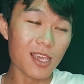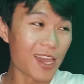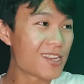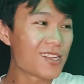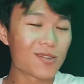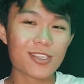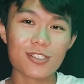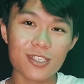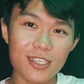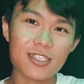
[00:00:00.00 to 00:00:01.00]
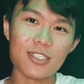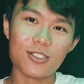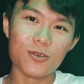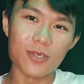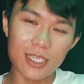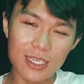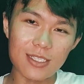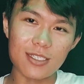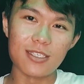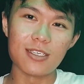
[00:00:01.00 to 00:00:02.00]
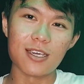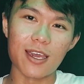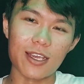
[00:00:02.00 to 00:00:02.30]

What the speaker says: And adulting isn't so easy,